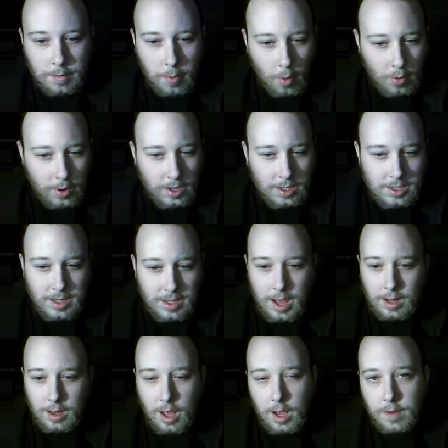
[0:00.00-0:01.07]
The point is
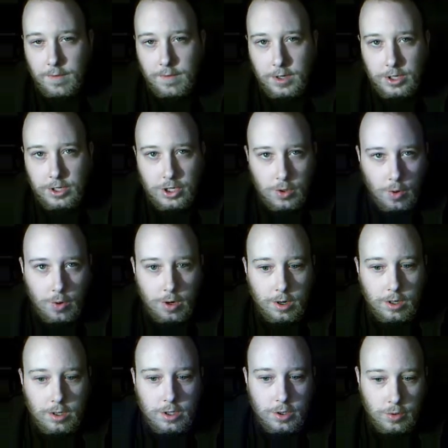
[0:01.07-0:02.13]
that life is
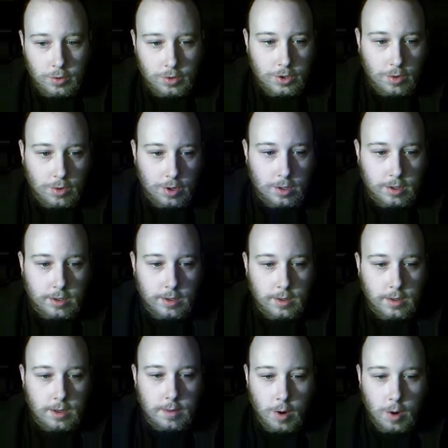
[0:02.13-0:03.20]
short, too short.
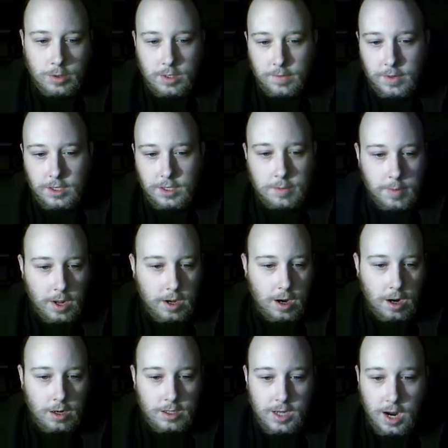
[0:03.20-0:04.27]
Most of us spend
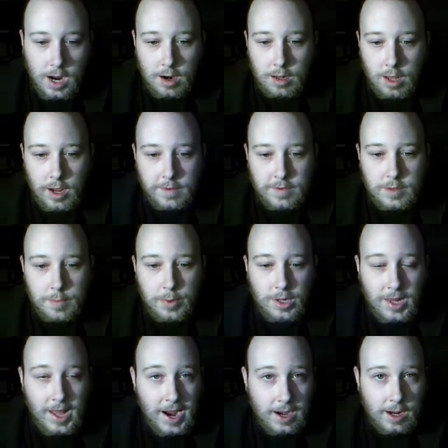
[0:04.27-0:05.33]
our entire lives
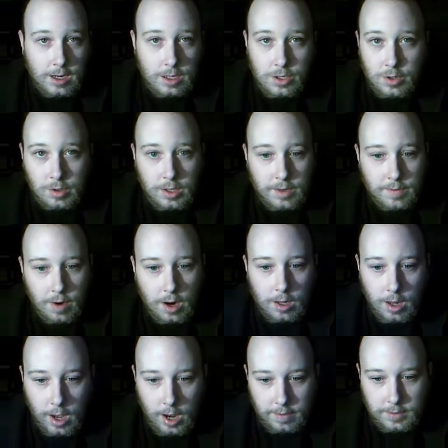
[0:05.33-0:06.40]
planning to live
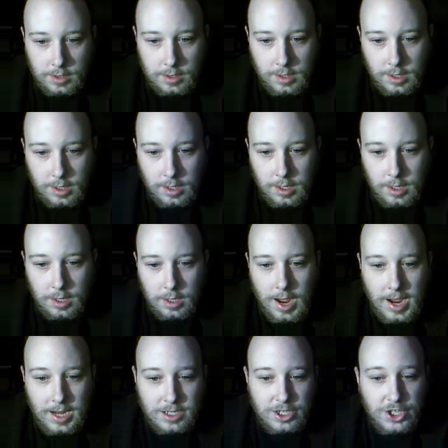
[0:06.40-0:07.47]
our lives.
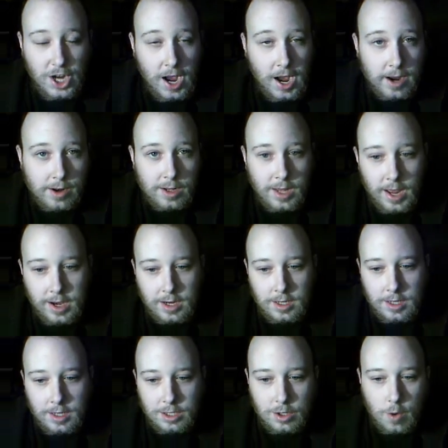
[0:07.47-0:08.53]
As John
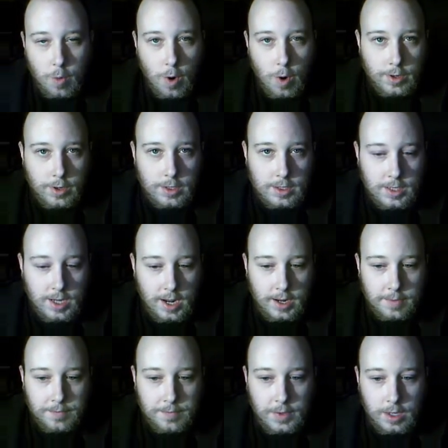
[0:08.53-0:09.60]
Lennon is quoted
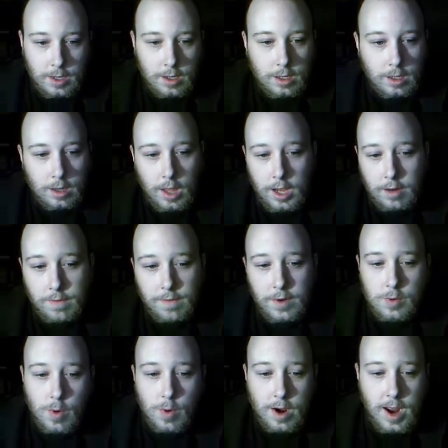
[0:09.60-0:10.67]
saying, "Life
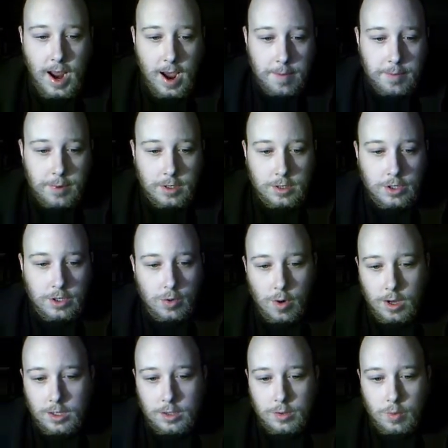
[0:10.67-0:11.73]
is what happens
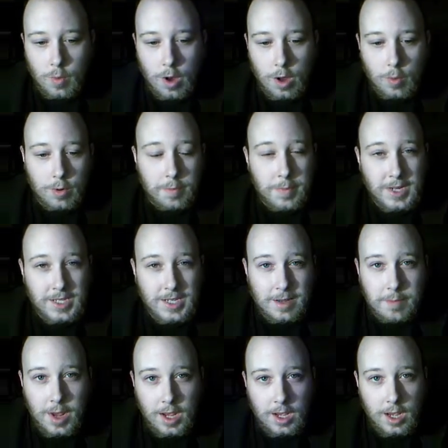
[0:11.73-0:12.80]
to us while we're
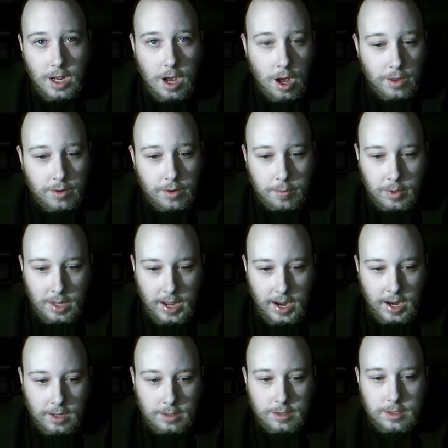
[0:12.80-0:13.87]
busy making other
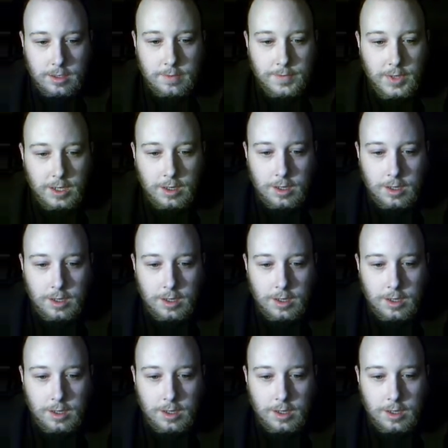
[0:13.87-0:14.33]
plans."